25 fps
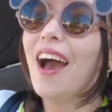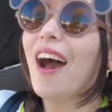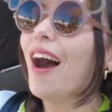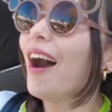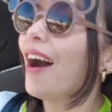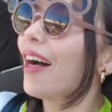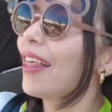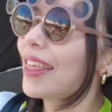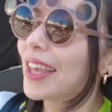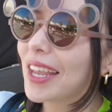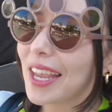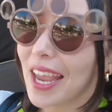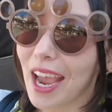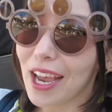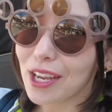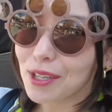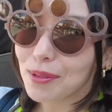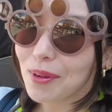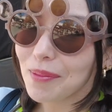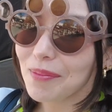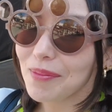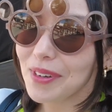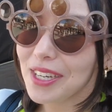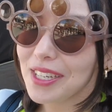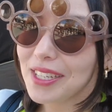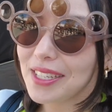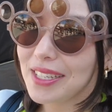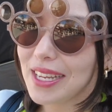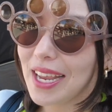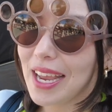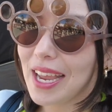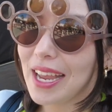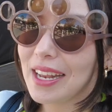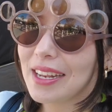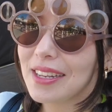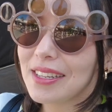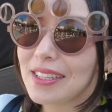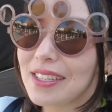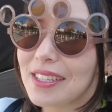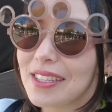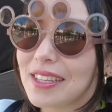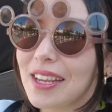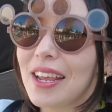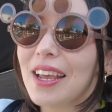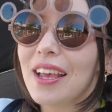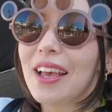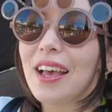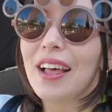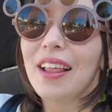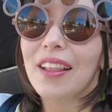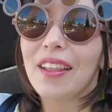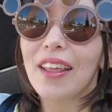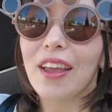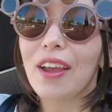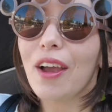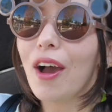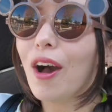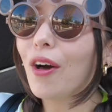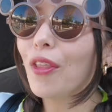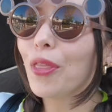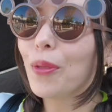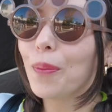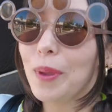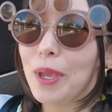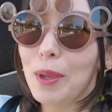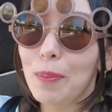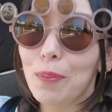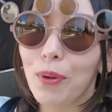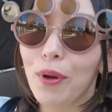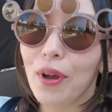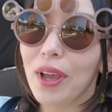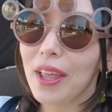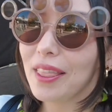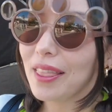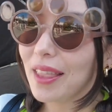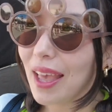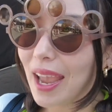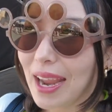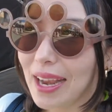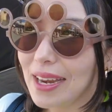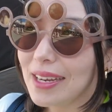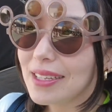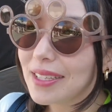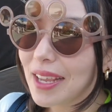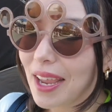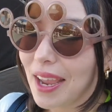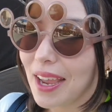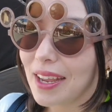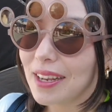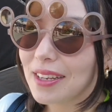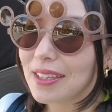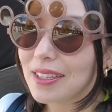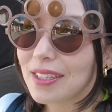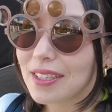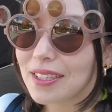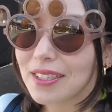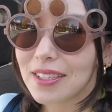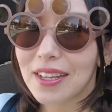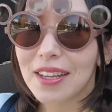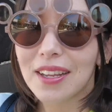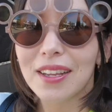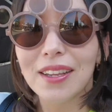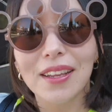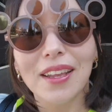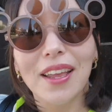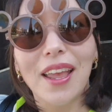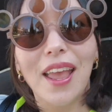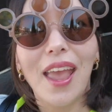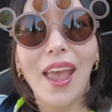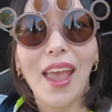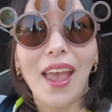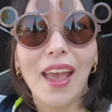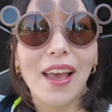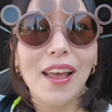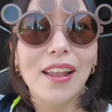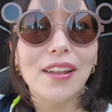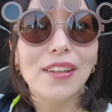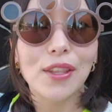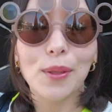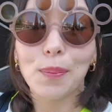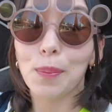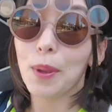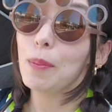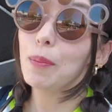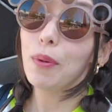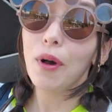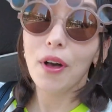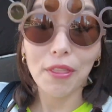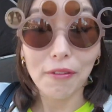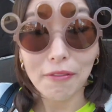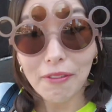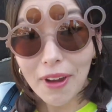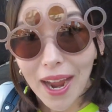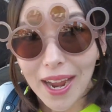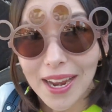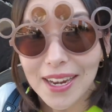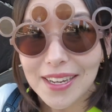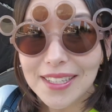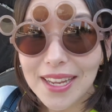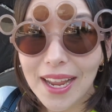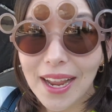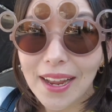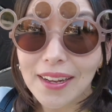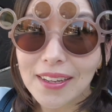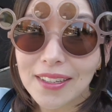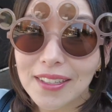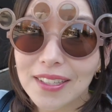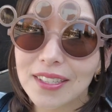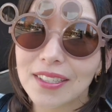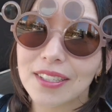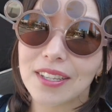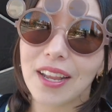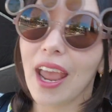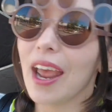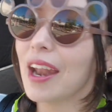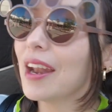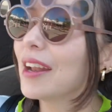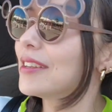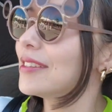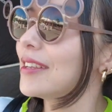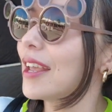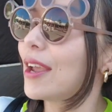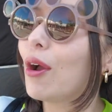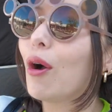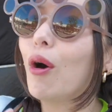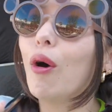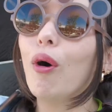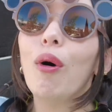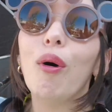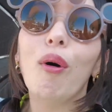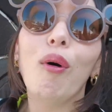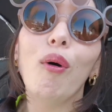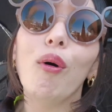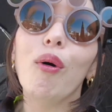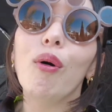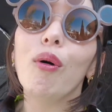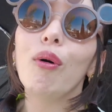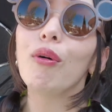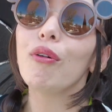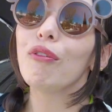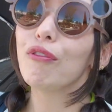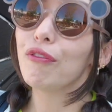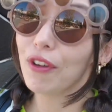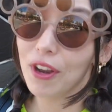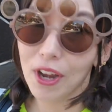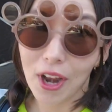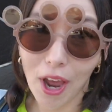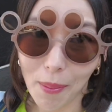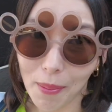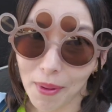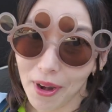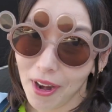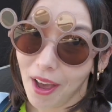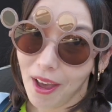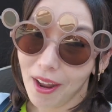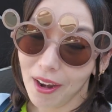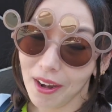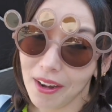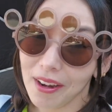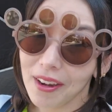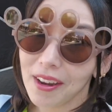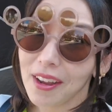All the cast members dance, like all the people in line dance, and the people on the ride dance, and it's like a whole phenomenon.